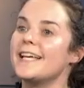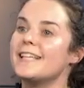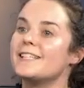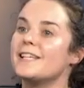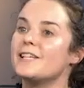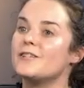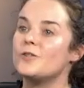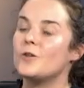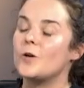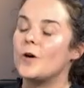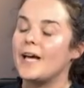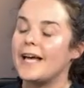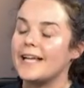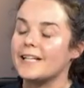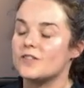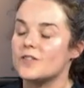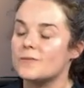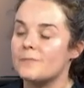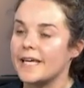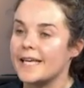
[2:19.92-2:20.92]
is, it
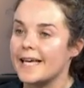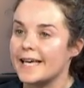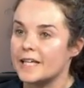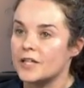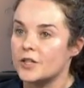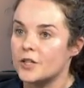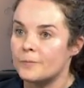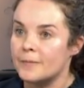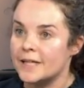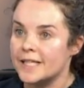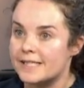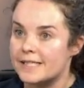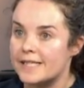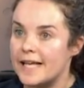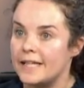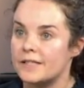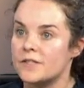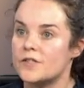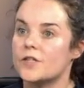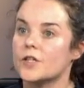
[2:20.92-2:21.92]
doesn't make economic
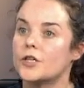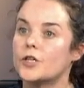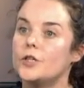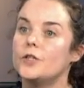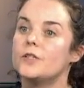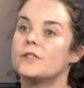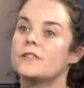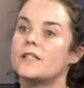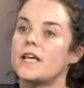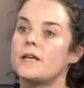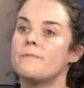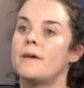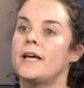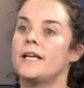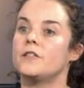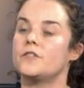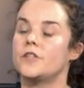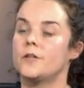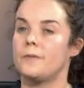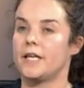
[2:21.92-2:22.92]
sense. The cuts they
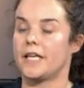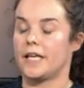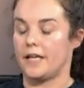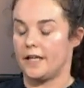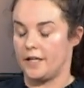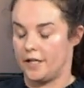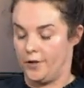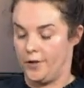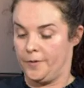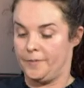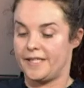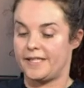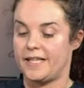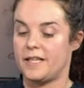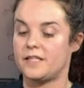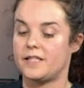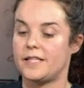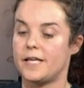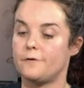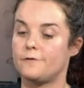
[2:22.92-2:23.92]
make don't make economic
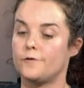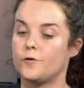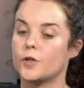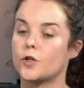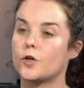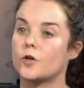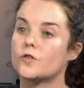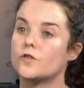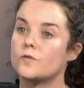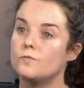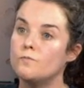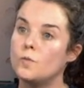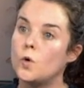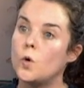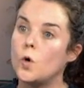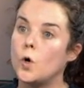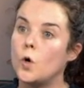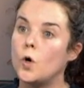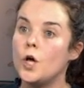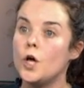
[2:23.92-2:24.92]
sense, therefore it costs
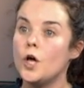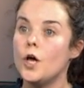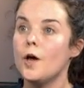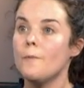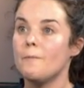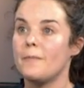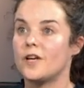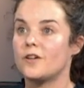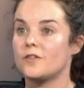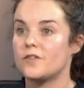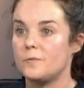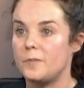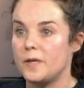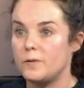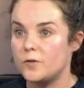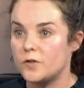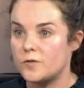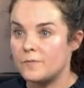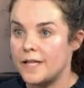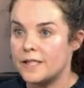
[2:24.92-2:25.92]
more because of
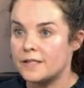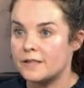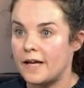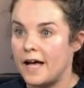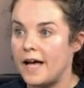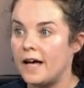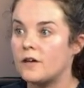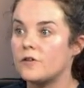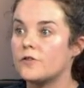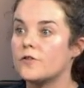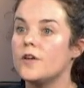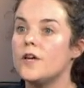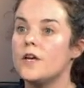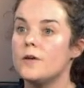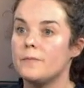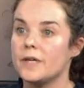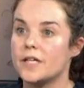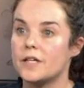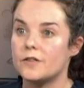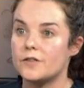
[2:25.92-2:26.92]
people's mental health,
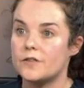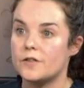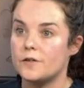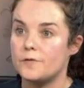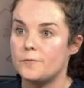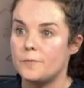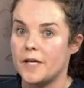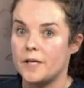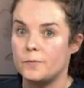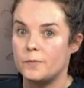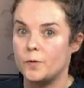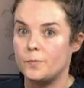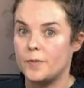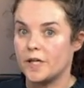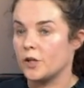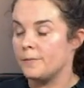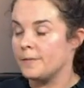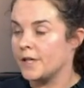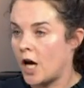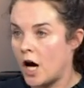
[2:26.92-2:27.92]
because of people
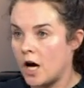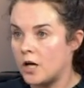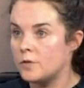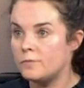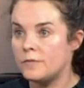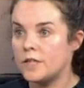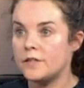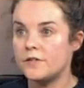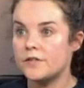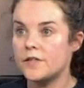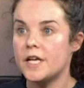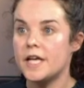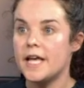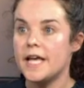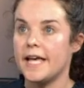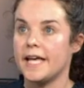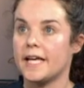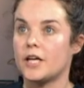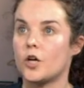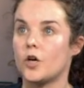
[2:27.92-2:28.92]
becoming homeless.
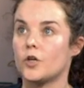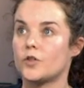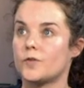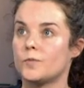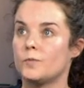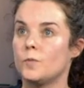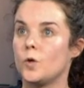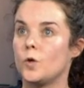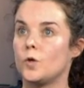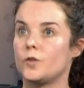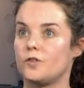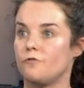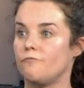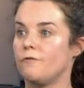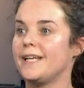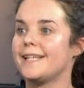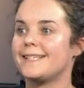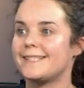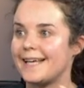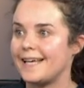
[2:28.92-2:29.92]
It costs more to
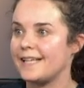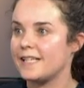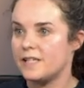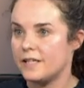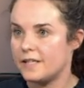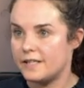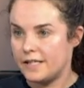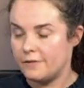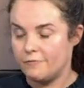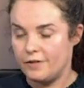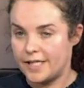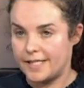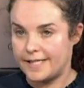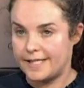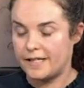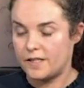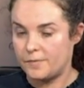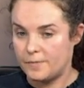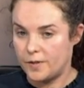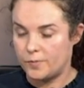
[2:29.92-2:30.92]

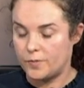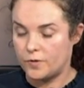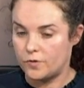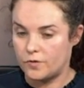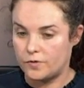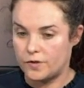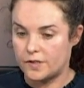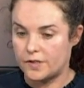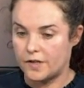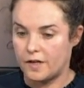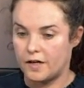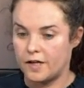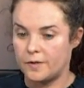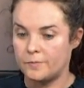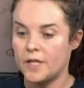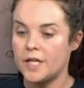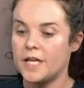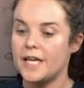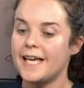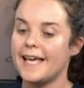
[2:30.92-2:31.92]
reassess people all the time.
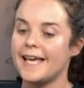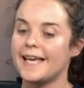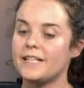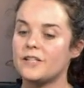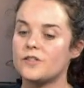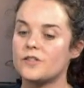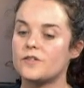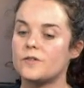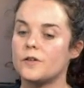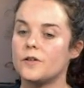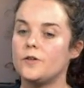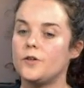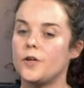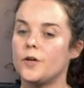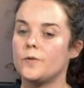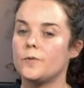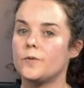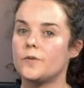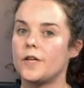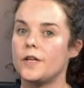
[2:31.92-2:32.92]
It just, you
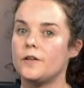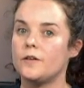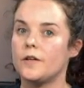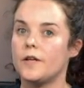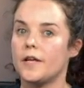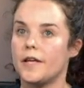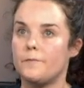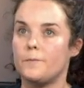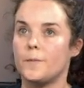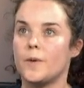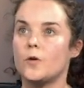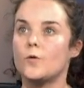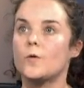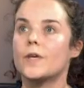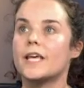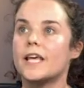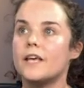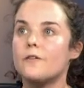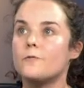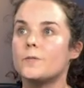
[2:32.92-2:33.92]
know, then if you
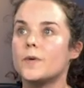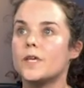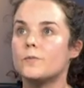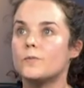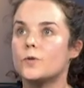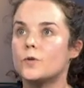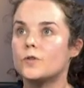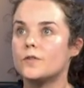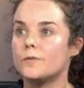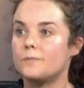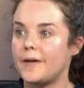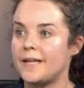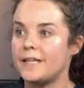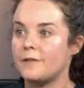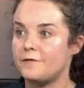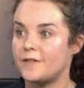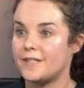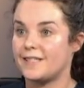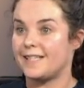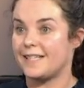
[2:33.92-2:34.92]
give people the
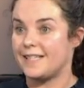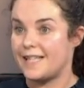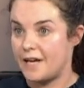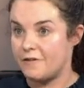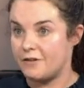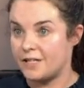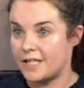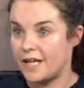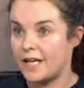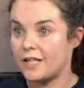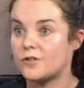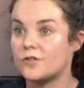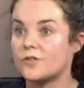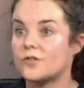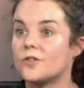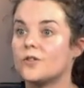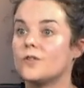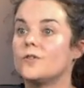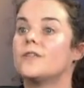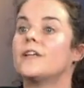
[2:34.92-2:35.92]
benefits that they're entitled
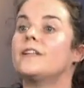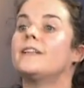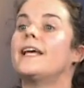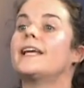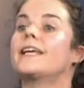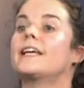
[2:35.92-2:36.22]
to, then they